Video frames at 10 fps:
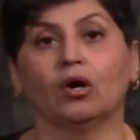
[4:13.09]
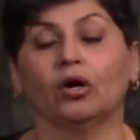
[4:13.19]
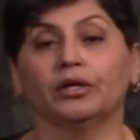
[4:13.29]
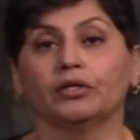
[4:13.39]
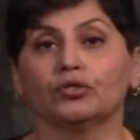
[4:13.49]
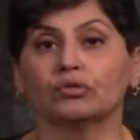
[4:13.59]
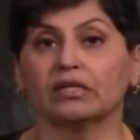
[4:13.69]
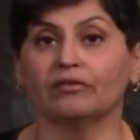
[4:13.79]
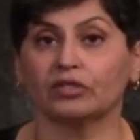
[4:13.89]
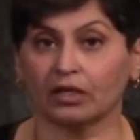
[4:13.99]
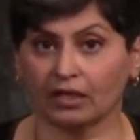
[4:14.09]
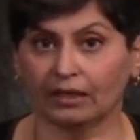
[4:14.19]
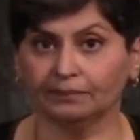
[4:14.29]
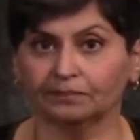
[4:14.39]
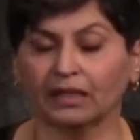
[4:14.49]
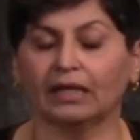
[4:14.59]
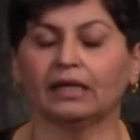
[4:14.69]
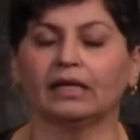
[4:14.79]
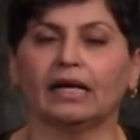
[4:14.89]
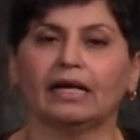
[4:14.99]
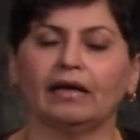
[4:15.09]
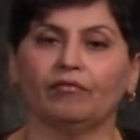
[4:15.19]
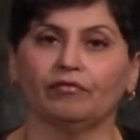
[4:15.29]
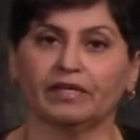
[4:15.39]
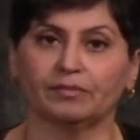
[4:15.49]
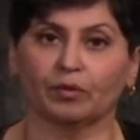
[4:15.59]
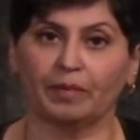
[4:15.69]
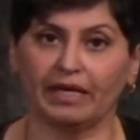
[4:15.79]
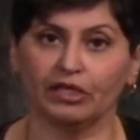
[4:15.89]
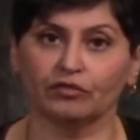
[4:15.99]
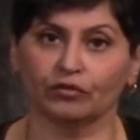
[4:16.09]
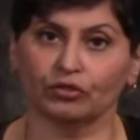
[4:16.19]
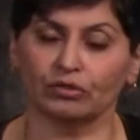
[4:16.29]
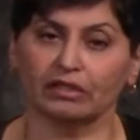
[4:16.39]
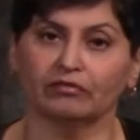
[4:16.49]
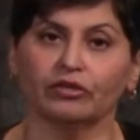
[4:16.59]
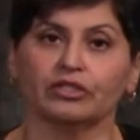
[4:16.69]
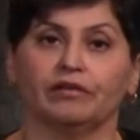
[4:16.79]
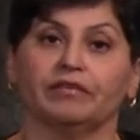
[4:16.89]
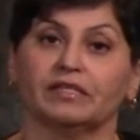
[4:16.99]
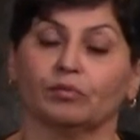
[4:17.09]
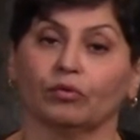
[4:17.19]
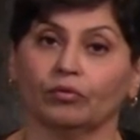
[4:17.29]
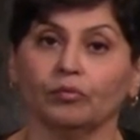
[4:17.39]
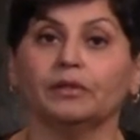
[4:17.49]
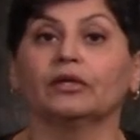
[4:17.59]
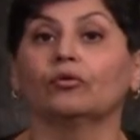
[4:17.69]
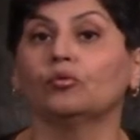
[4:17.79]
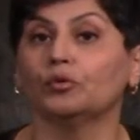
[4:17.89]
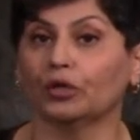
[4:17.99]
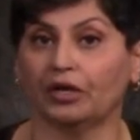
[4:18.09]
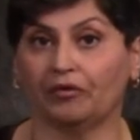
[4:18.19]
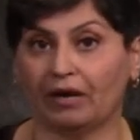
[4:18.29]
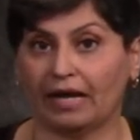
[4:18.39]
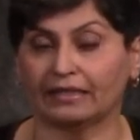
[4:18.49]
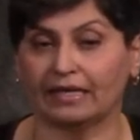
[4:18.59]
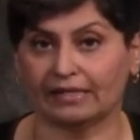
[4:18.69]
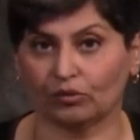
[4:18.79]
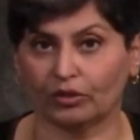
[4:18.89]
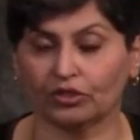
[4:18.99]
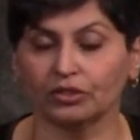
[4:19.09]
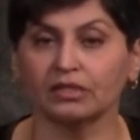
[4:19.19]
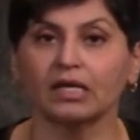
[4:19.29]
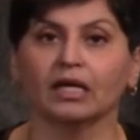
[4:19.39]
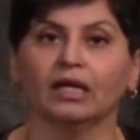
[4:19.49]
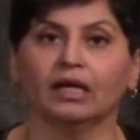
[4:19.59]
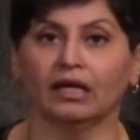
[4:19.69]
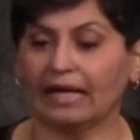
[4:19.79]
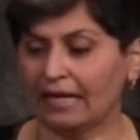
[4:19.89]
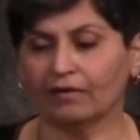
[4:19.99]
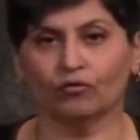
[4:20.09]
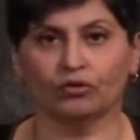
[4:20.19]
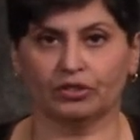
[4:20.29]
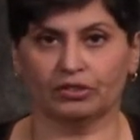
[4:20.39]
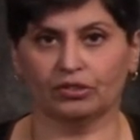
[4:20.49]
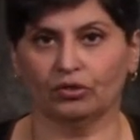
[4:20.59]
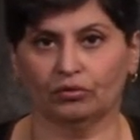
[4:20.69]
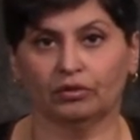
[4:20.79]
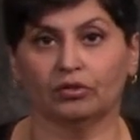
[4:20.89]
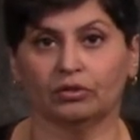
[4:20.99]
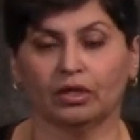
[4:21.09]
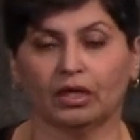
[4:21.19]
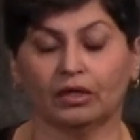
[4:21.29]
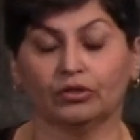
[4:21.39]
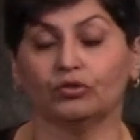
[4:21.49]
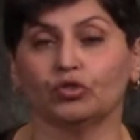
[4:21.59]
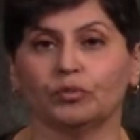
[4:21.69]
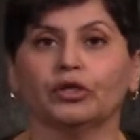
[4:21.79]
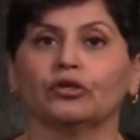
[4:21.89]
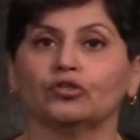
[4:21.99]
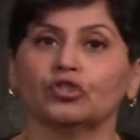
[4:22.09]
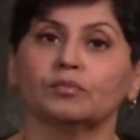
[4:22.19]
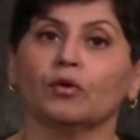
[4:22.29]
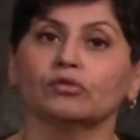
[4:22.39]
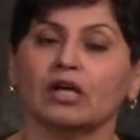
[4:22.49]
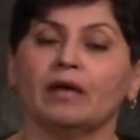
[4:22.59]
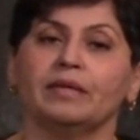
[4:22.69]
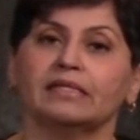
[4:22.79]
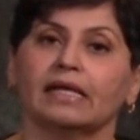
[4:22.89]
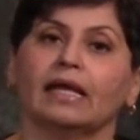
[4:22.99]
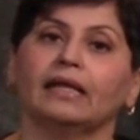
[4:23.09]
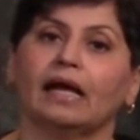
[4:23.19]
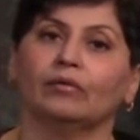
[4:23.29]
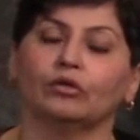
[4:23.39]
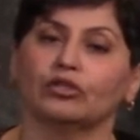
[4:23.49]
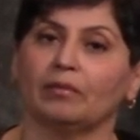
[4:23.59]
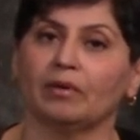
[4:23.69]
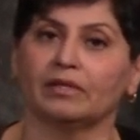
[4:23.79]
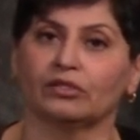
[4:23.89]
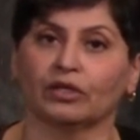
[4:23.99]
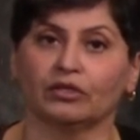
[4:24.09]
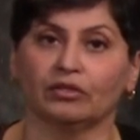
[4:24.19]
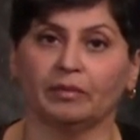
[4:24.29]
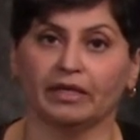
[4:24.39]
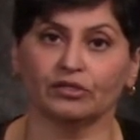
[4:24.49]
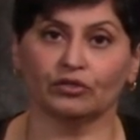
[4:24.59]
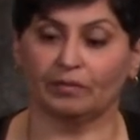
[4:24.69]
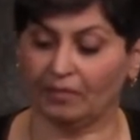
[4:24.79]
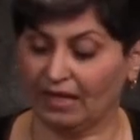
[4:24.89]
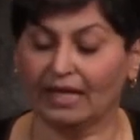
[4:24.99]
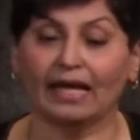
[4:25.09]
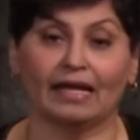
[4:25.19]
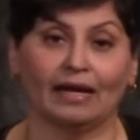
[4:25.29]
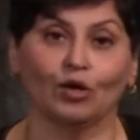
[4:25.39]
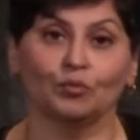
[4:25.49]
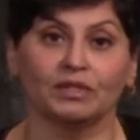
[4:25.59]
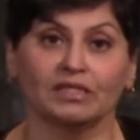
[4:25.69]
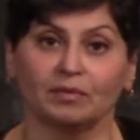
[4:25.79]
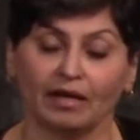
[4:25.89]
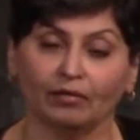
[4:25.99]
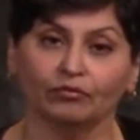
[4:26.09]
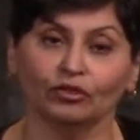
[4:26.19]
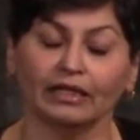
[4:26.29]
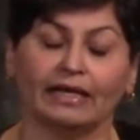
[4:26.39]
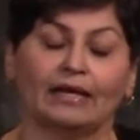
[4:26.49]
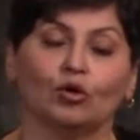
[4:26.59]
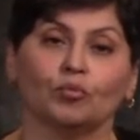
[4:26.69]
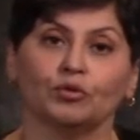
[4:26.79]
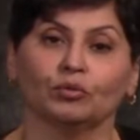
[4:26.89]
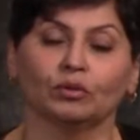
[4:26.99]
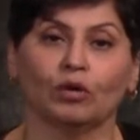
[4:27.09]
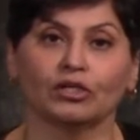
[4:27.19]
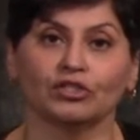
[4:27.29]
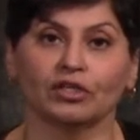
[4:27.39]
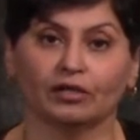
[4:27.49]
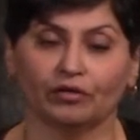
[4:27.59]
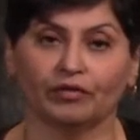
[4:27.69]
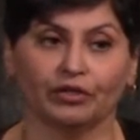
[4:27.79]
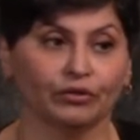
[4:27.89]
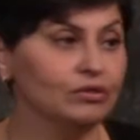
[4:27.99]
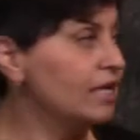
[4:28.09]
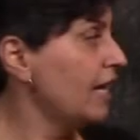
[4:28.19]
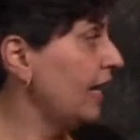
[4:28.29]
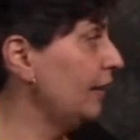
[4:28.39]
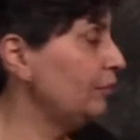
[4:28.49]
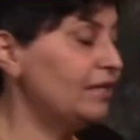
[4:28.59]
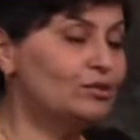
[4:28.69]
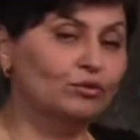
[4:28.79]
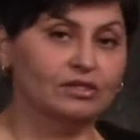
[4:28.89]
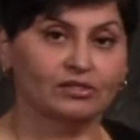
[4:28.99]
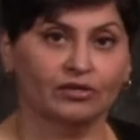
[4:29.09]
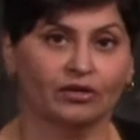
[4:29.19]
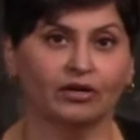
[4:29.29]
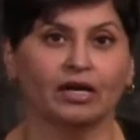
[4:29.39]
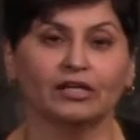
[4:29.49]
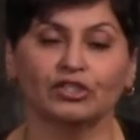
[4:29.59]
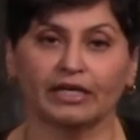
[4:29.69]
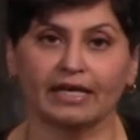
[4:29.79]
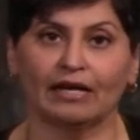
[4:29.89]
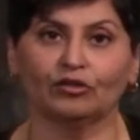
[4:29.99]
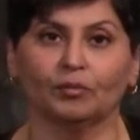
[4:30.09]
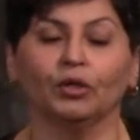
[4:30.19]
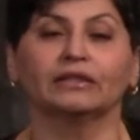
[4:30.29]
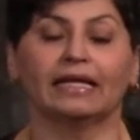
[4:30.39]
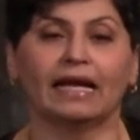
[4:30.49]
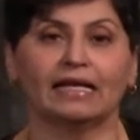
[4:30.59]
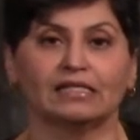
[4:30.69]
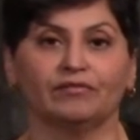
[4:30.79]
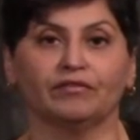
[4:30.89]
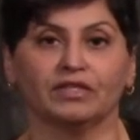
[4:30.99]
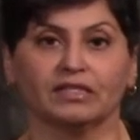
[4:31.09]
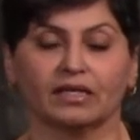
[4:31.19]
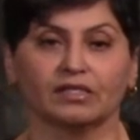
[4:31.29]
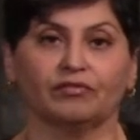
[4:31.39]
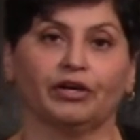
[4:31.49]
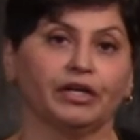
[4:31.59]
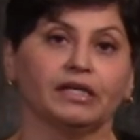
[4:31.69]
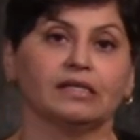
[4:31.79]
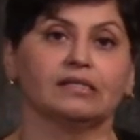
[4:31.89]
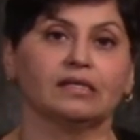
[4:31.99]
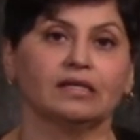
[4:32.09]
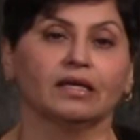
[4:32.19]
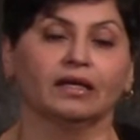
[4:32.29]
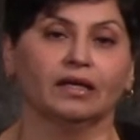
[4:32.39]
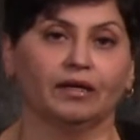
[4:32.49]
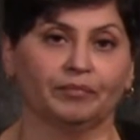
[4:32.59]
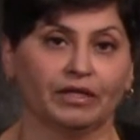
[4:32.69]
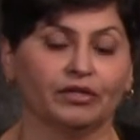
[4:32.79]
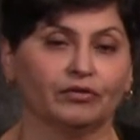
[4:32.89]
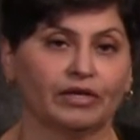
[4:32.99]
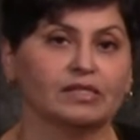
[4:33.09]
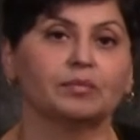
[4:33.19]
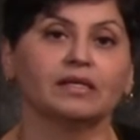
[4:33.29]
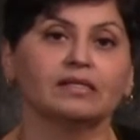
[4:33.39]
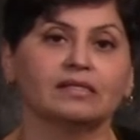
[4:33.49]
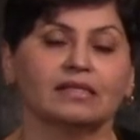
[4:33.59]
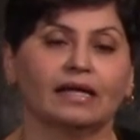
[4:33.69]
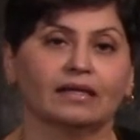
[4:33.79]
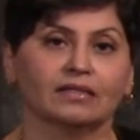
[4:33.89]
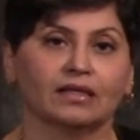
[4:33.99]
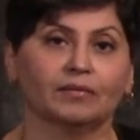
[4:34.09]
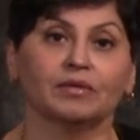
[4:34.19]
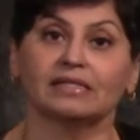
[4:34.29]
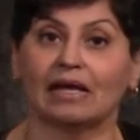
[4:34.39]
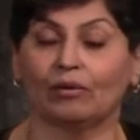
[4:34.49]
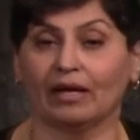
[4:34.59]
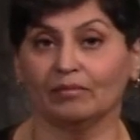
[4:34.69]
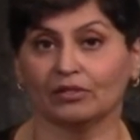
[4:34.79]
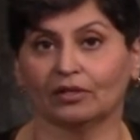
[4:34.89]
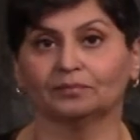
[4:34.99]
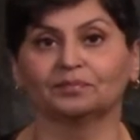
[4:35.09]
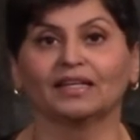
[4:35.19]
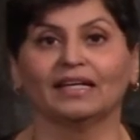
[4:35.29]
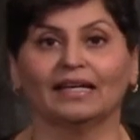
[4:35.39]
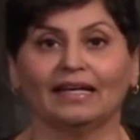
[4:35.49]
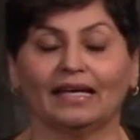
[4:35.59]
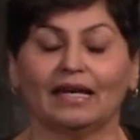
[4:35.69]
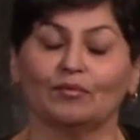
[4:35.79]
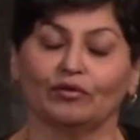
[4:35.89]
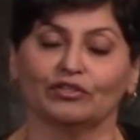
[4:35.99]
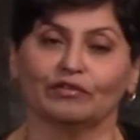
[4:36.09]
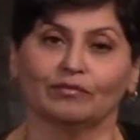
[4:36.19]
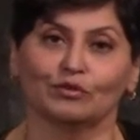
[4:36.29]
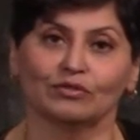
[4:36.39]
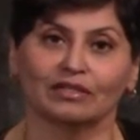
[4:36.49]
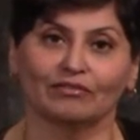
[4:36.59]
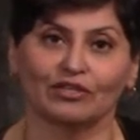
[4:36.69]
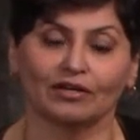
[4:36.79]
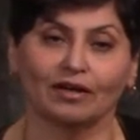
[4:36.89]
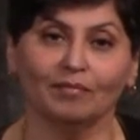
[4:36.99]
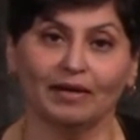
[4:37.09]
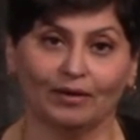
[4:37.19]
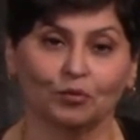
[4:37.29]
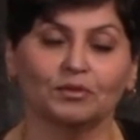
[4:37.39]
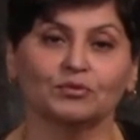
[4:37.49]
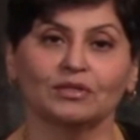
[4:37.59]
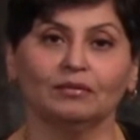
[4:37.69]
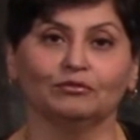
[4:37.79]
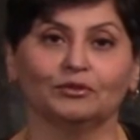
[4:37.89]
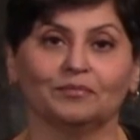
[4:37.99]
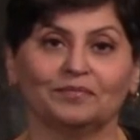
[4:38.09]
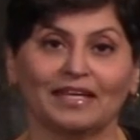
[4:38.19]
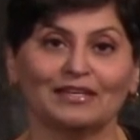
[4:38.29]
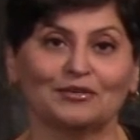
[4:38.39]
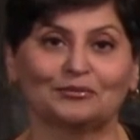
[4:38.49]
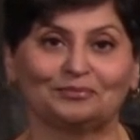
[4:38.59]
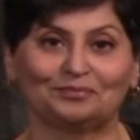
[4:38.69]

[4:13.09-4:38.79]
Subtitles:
on TwoSleevers.com. I have a Facebook page for TwoSleevers and a Facebook group. And the group you can interact and ask questions. And of course there's, YouTube here. So just post comments and I will try my best to get to them and answer them. And I hope this has been helpful, and I hope you will watch the other videos. And please do consider checking out the book that has 56 very easy Indian recipes that is now on Amazon. And I'm Urvashi from TwoSleevers.com, and I hope this was helpful. Thank you.